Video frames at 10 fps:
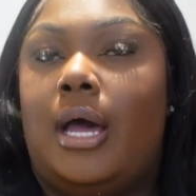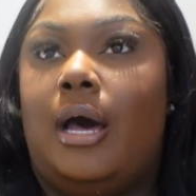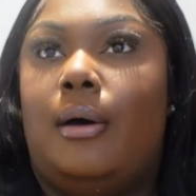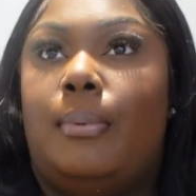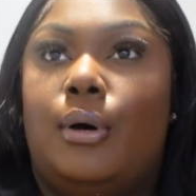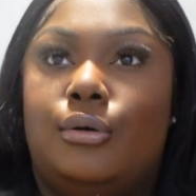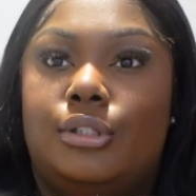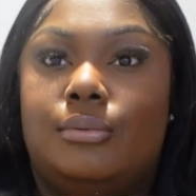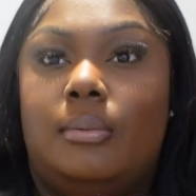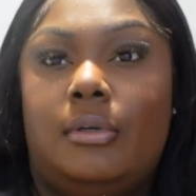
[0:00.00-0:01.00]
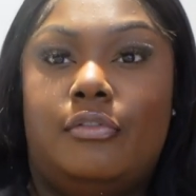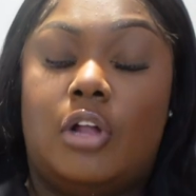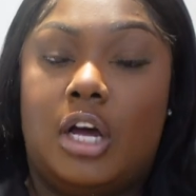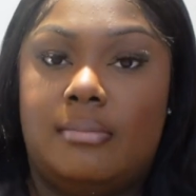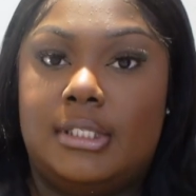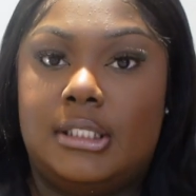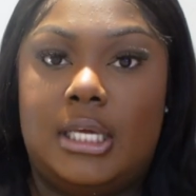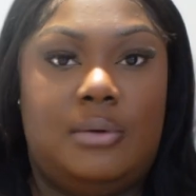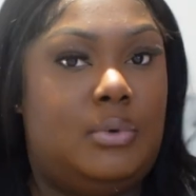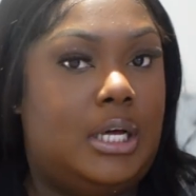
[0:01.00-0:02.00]
i'll post will be vlogmas
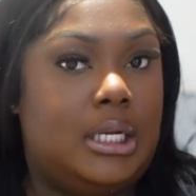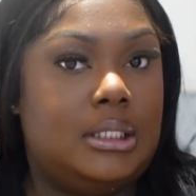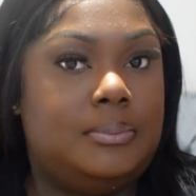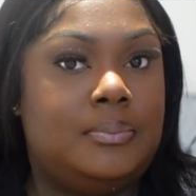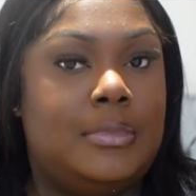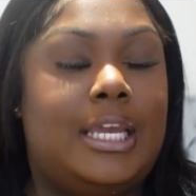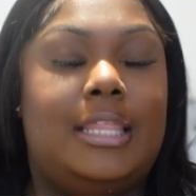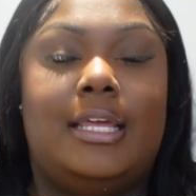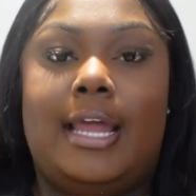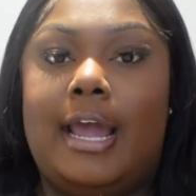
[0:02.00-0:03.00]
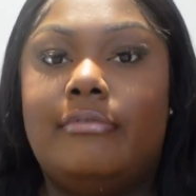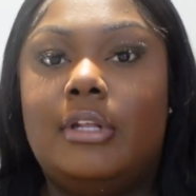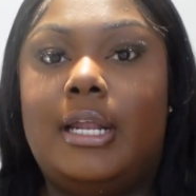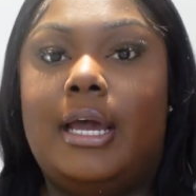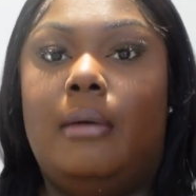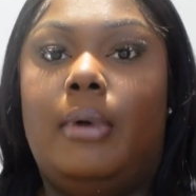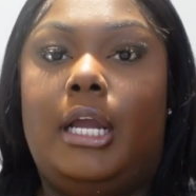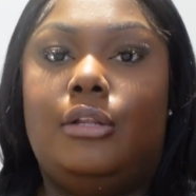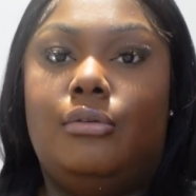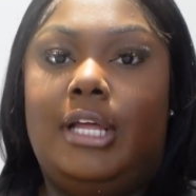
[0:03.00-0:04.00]
day one and then after that i'll
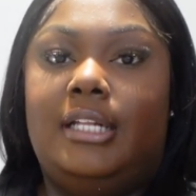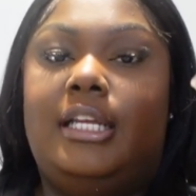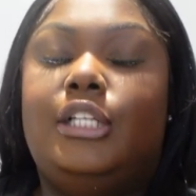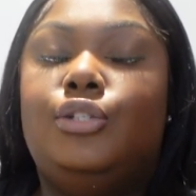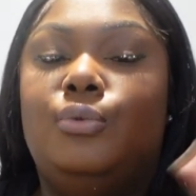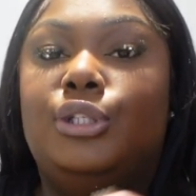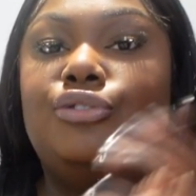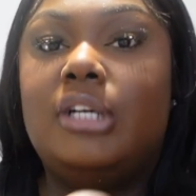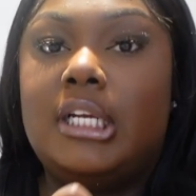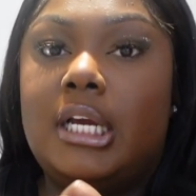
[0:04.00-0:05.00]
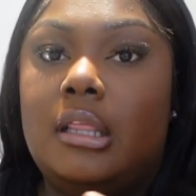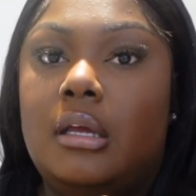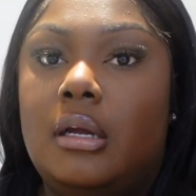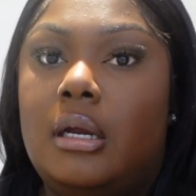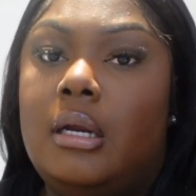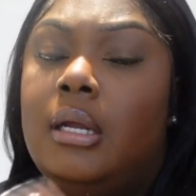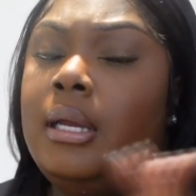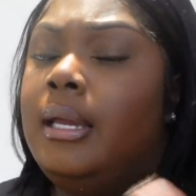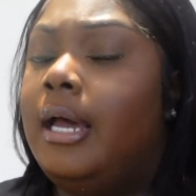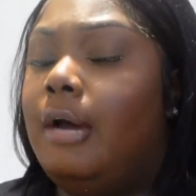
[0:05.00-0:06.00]
probably do like day two and three together
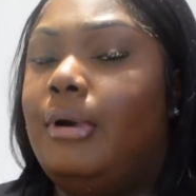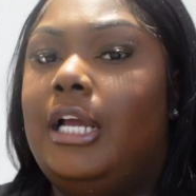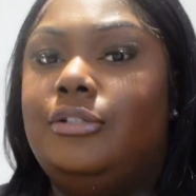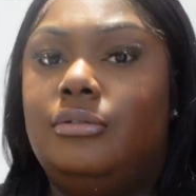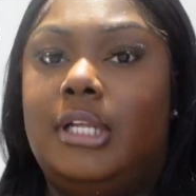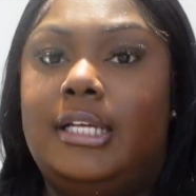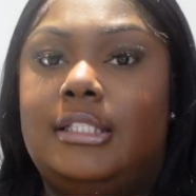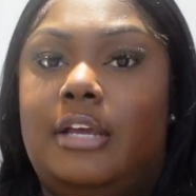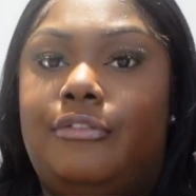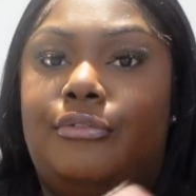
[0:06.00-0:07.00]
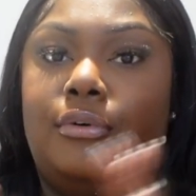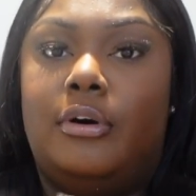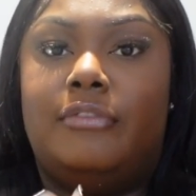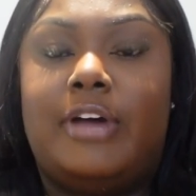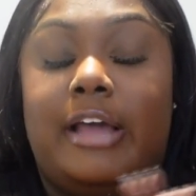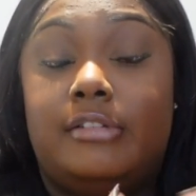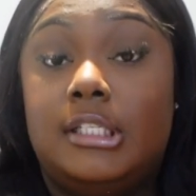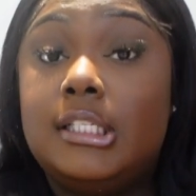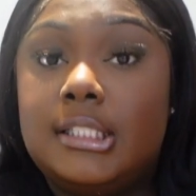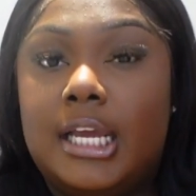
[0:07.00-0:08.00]
i'll probably do like day four five
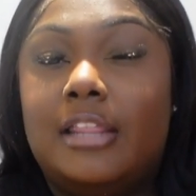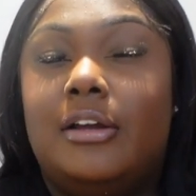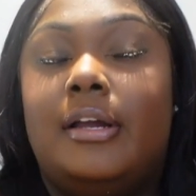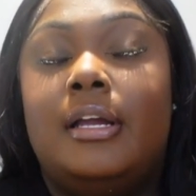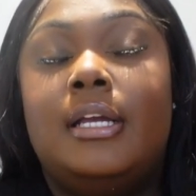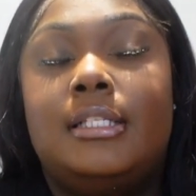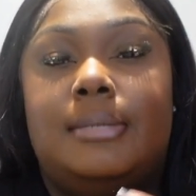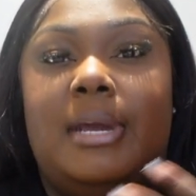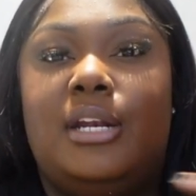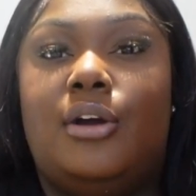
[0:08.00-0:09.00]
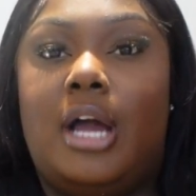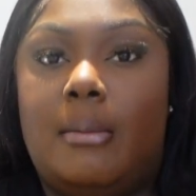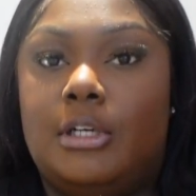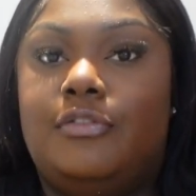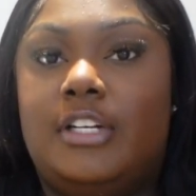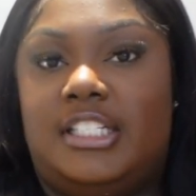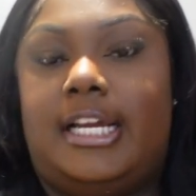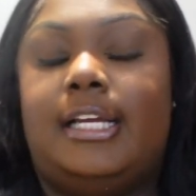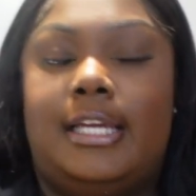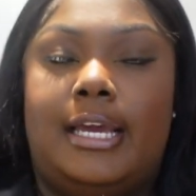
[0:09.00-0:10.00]
six together depending on how much footage
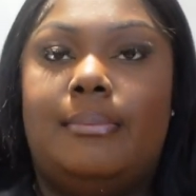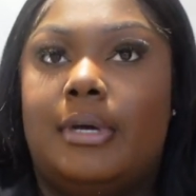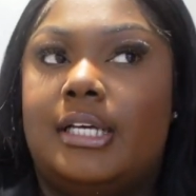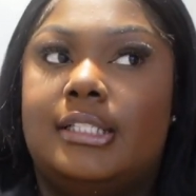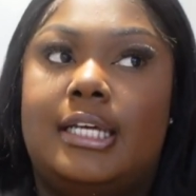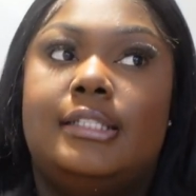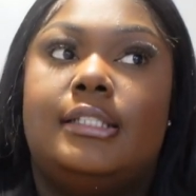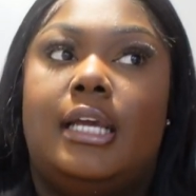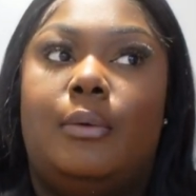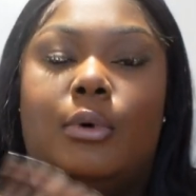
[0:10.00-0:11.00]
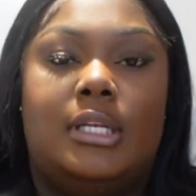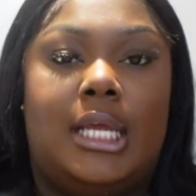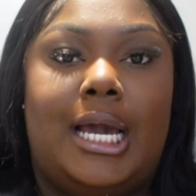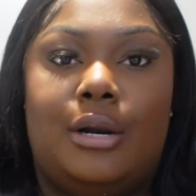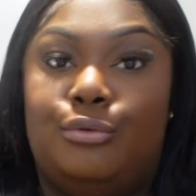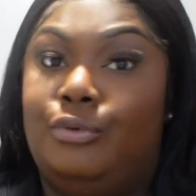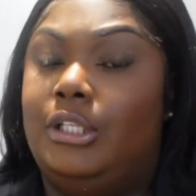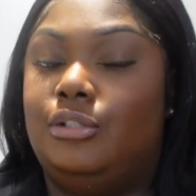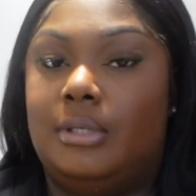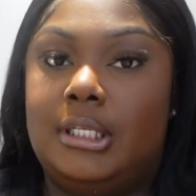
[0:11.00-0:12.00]
i get because let's say one day i don't really
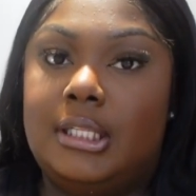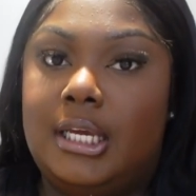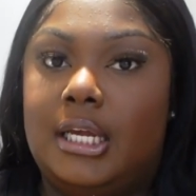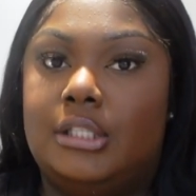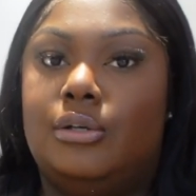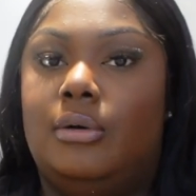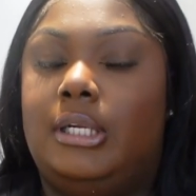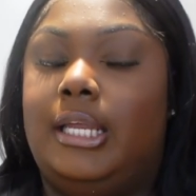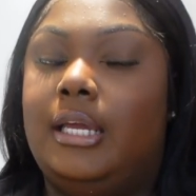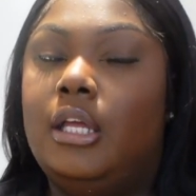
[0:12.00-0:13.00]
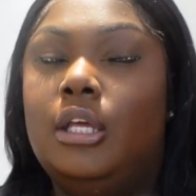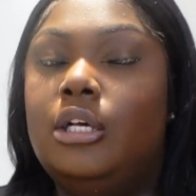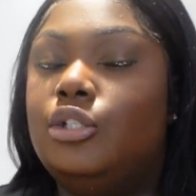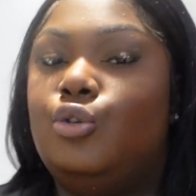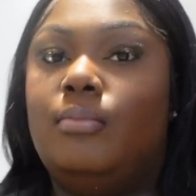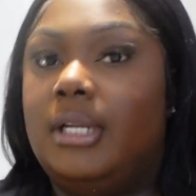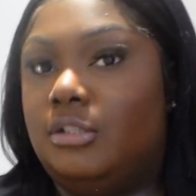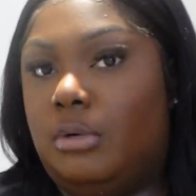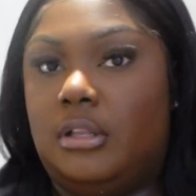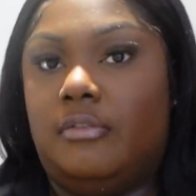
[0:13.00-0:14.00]
do anything and it's only like two minutes
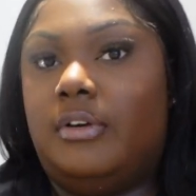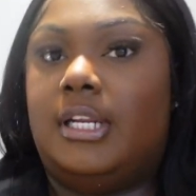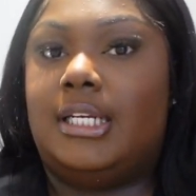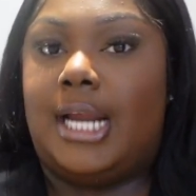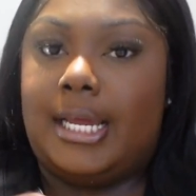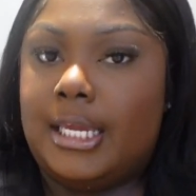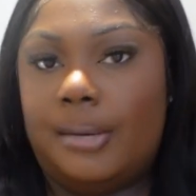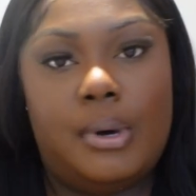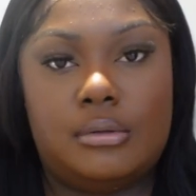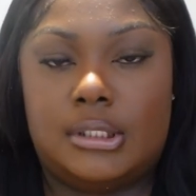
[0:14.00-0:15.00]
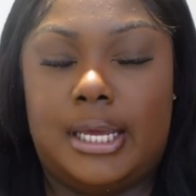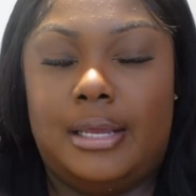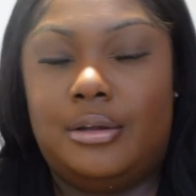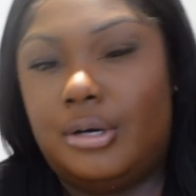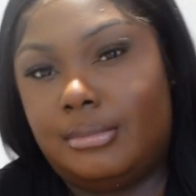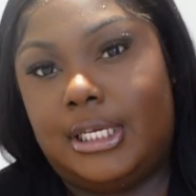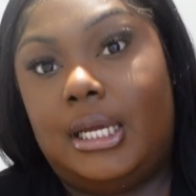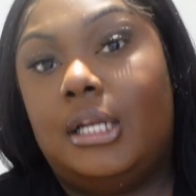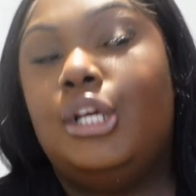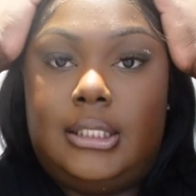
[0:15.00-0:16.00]
worth of footage i can't post that you know what i'm
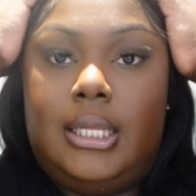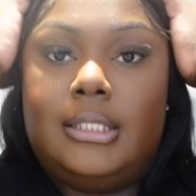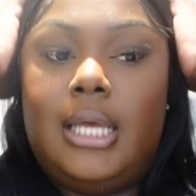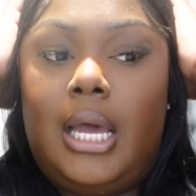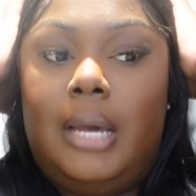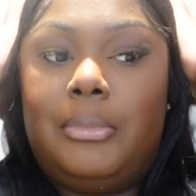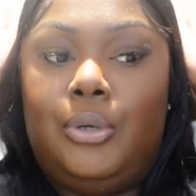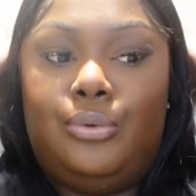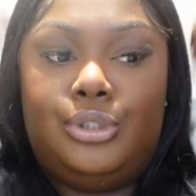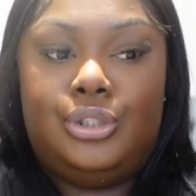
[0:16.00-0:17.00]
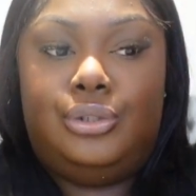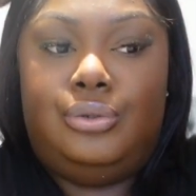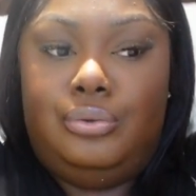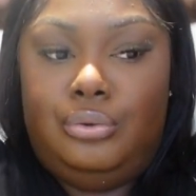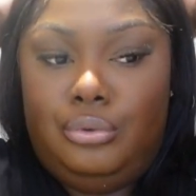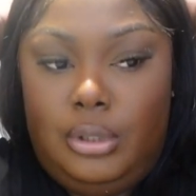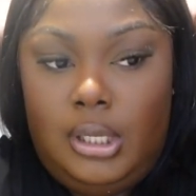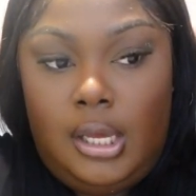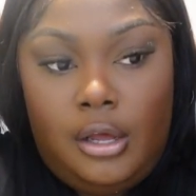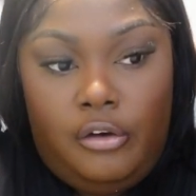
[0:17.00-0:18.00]
saying so that's how i'm going to do
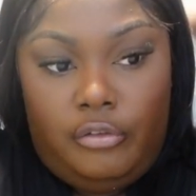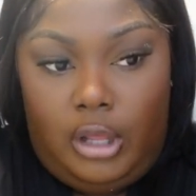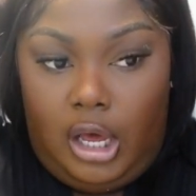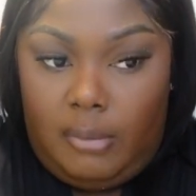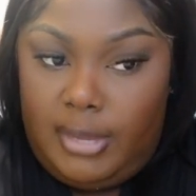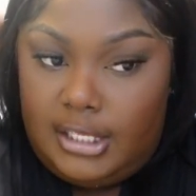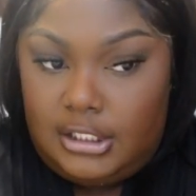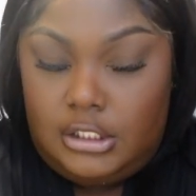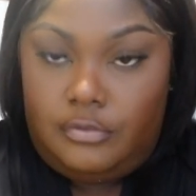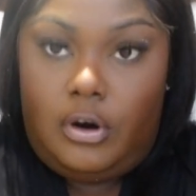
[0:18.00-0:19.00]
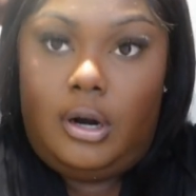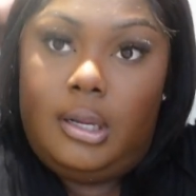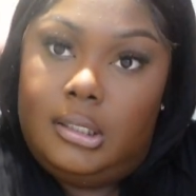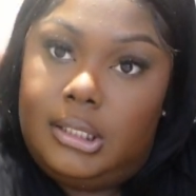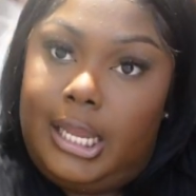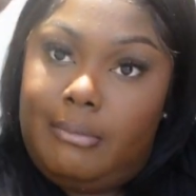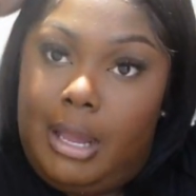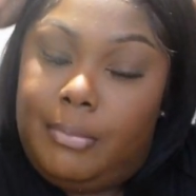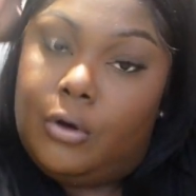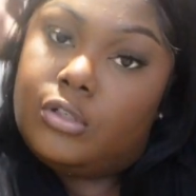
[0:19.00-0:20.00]
vlogmas as far as like my
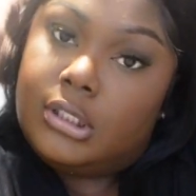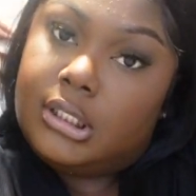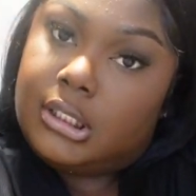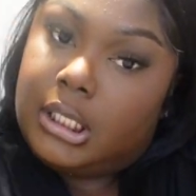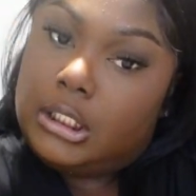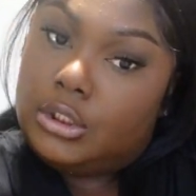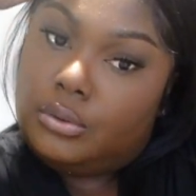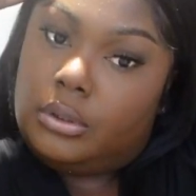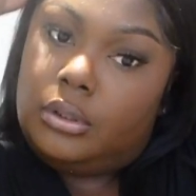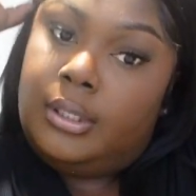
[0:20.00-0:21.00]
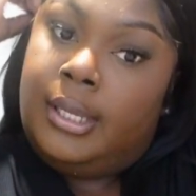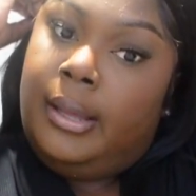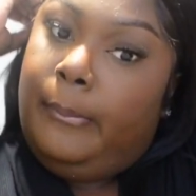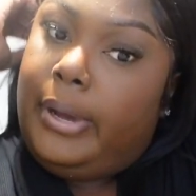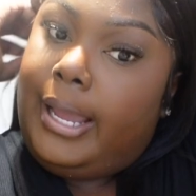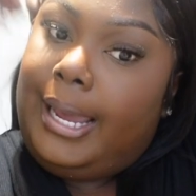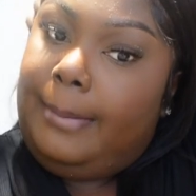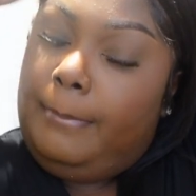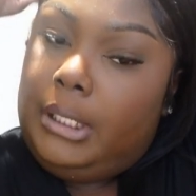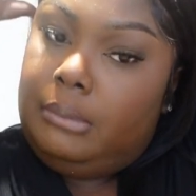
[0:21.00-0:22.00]
posting schedule but
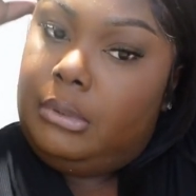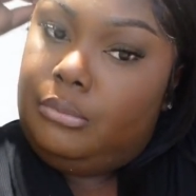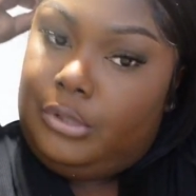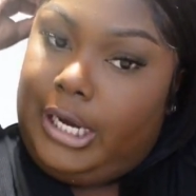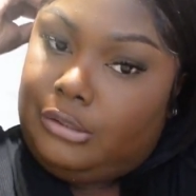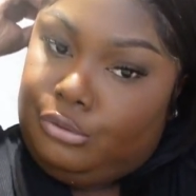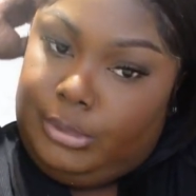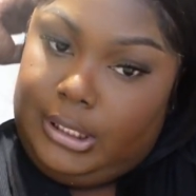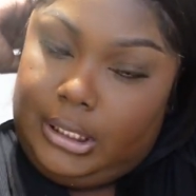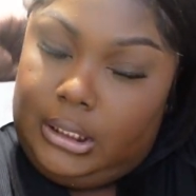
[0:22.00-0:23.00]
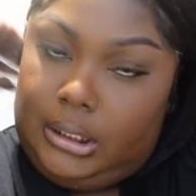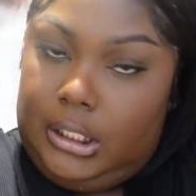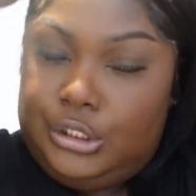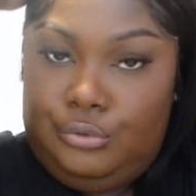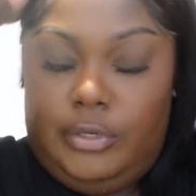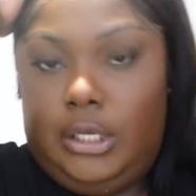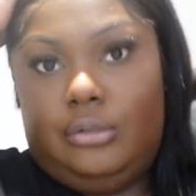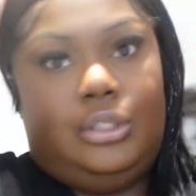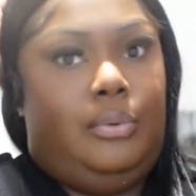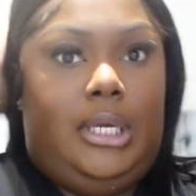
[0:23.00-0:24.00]
at minimum you guys will be getting like two
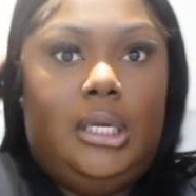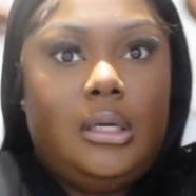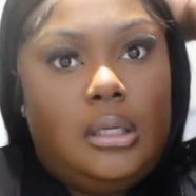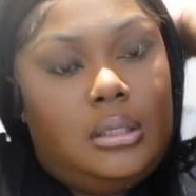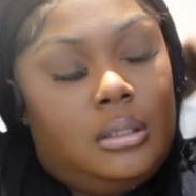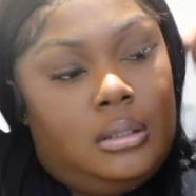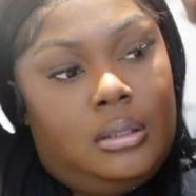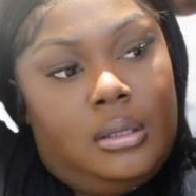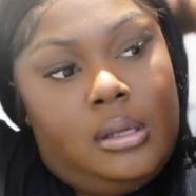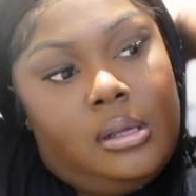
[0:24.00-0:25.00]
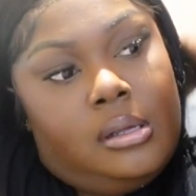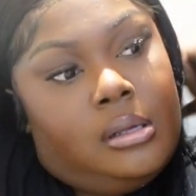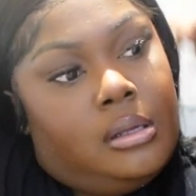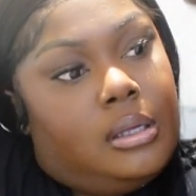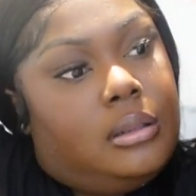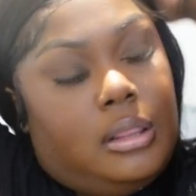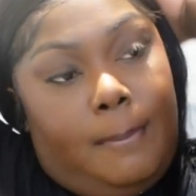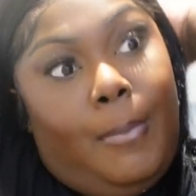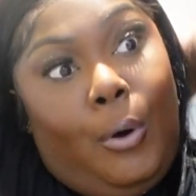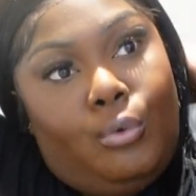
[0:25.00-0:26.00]
videos a week the
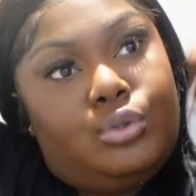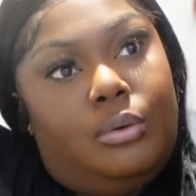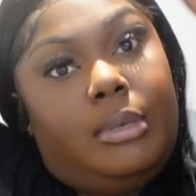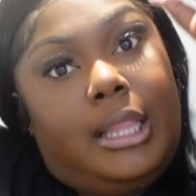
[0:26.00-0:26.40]
most will be